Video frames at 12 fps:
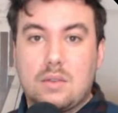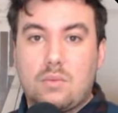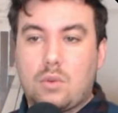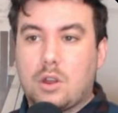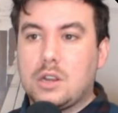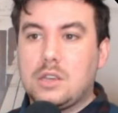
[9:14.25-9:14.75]
We're
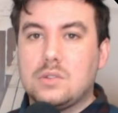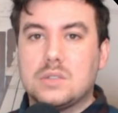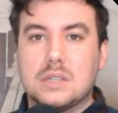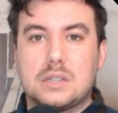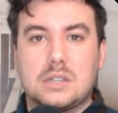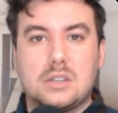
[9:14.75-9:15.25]
going to use
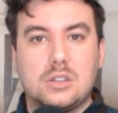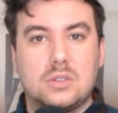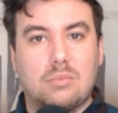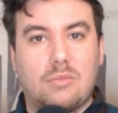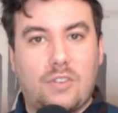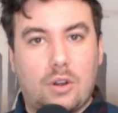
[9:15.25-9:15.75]
it to do
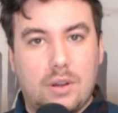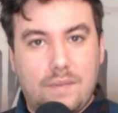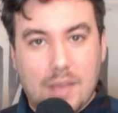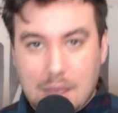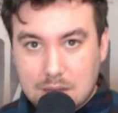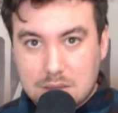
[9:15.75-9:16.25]
some of our
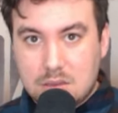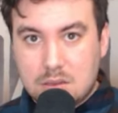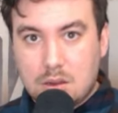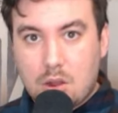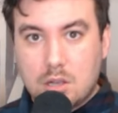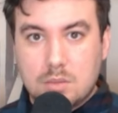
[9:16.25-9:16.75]
advanced
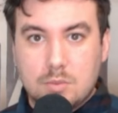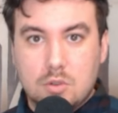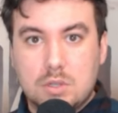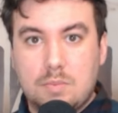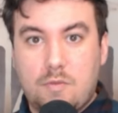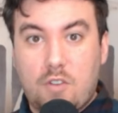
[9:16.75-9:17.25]
Cosmos
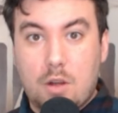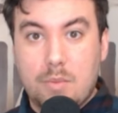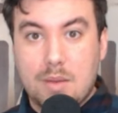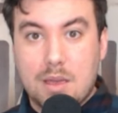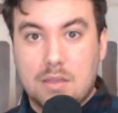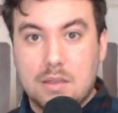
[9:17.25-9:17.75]
farming
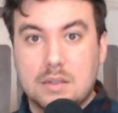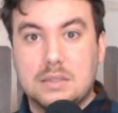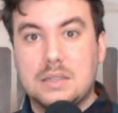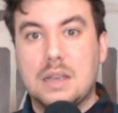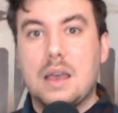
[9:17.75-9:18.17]
methods